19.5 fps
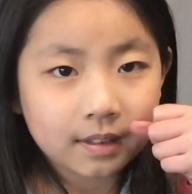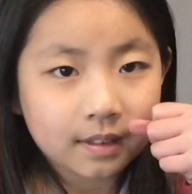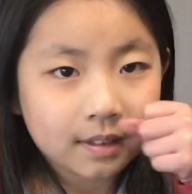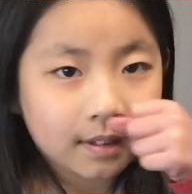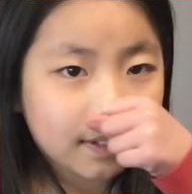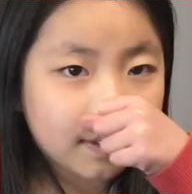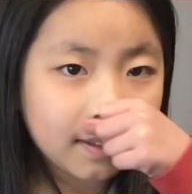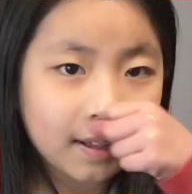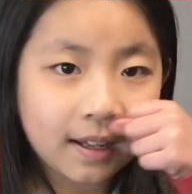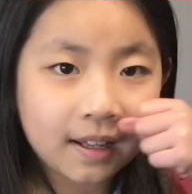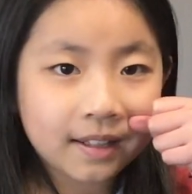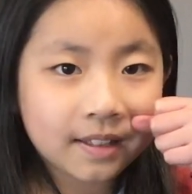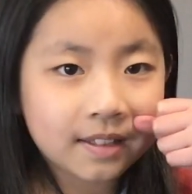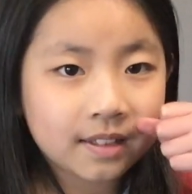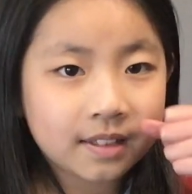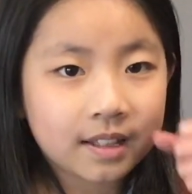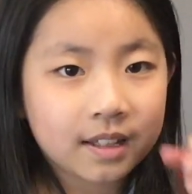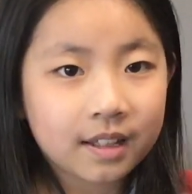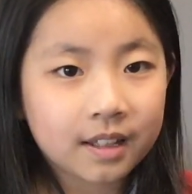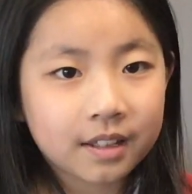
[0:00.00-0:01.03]

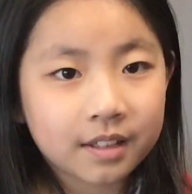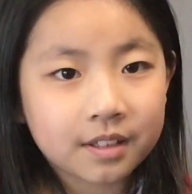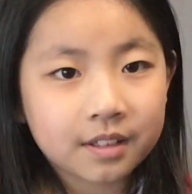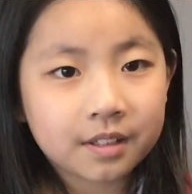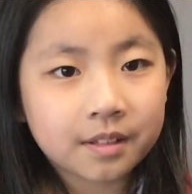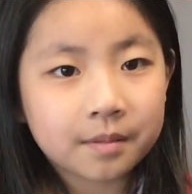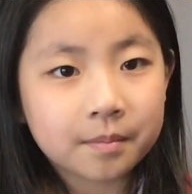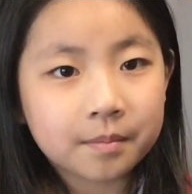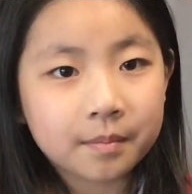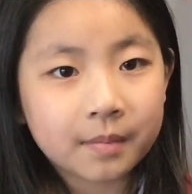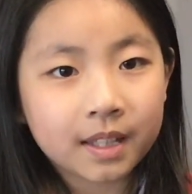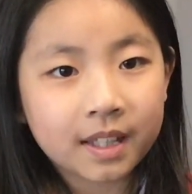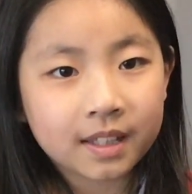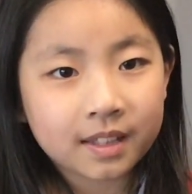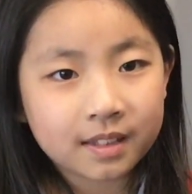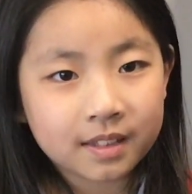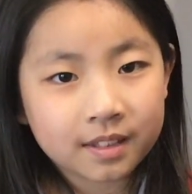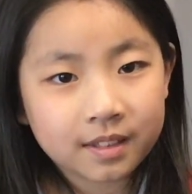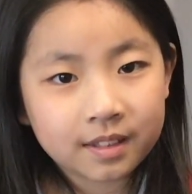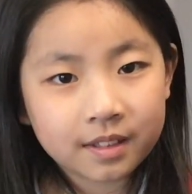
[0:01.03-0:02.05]
Nice to
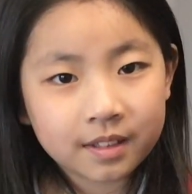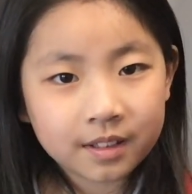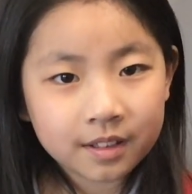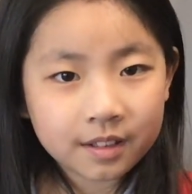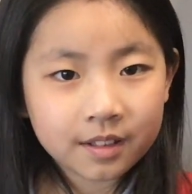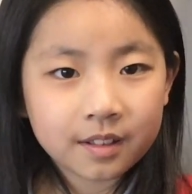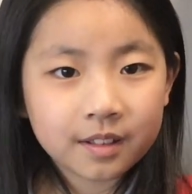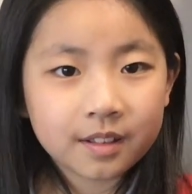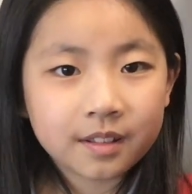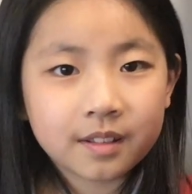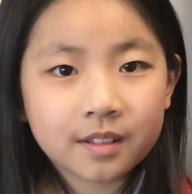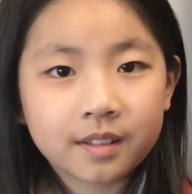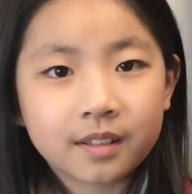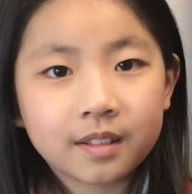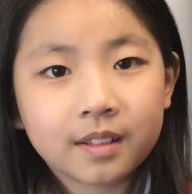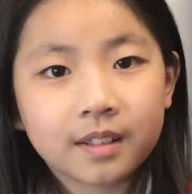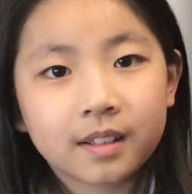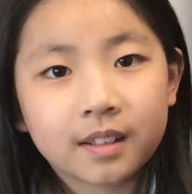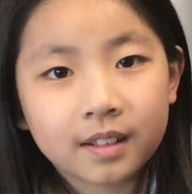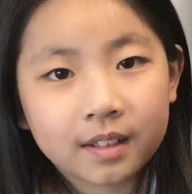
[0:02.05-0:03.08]
meet you.
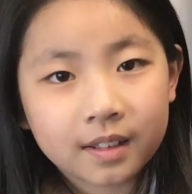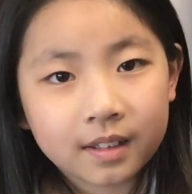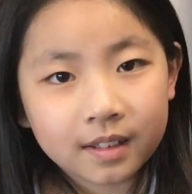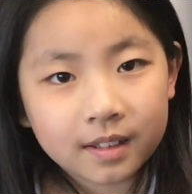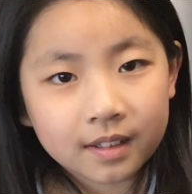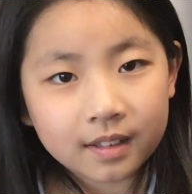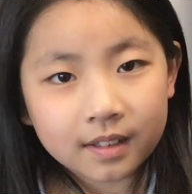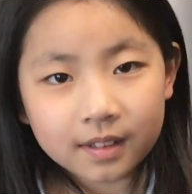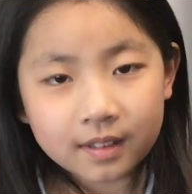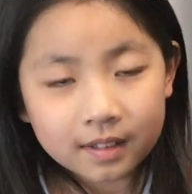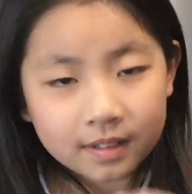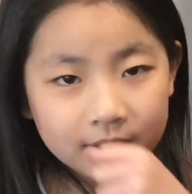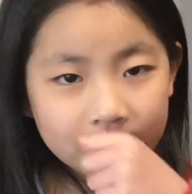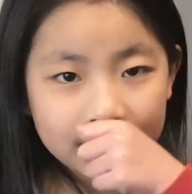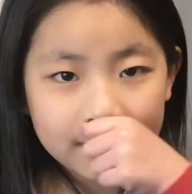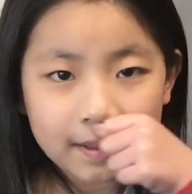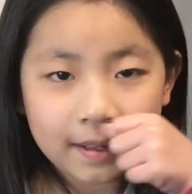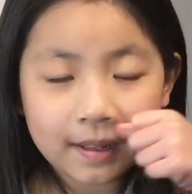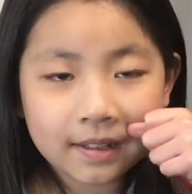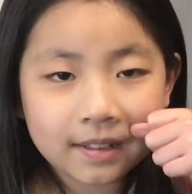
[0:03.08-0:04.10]

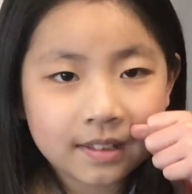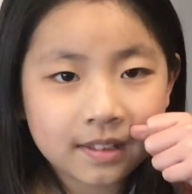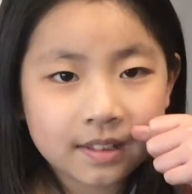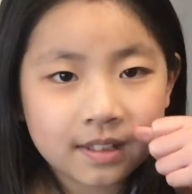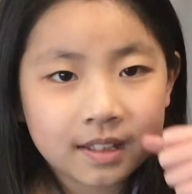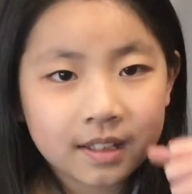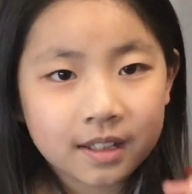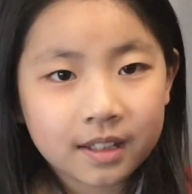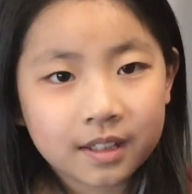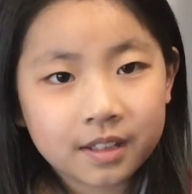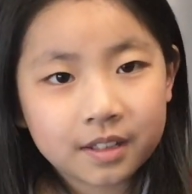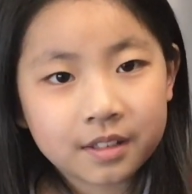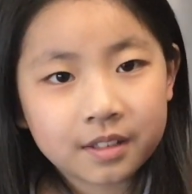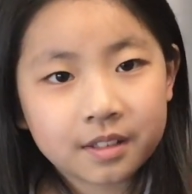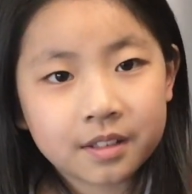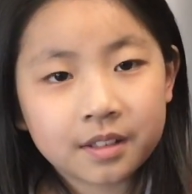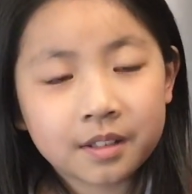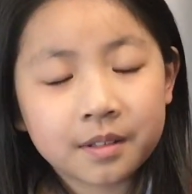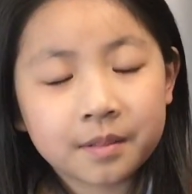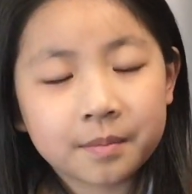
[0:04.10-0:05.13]
Nice
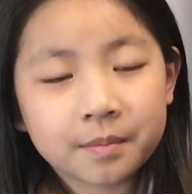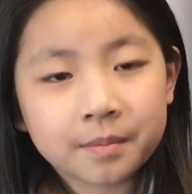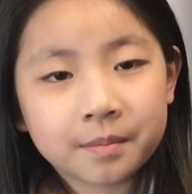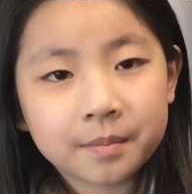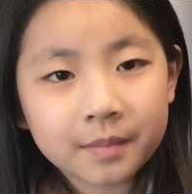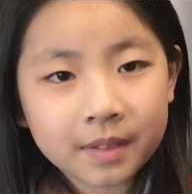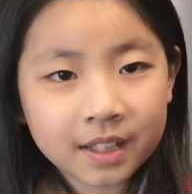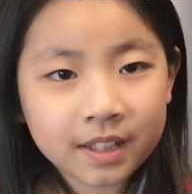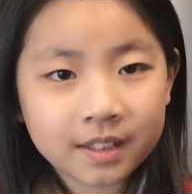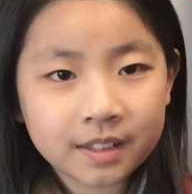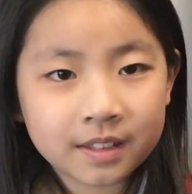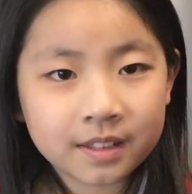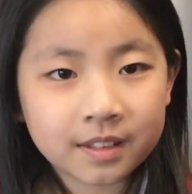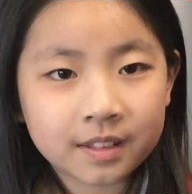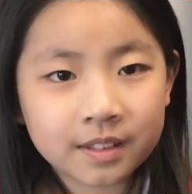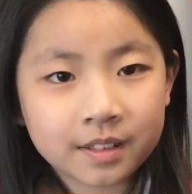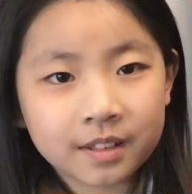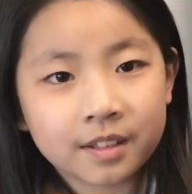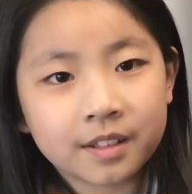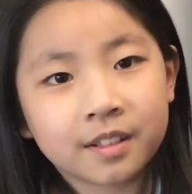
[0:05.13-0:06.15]
to
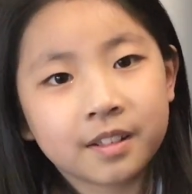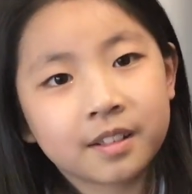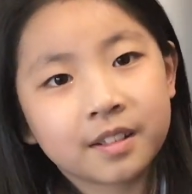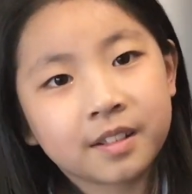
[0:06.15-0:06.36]
meet you.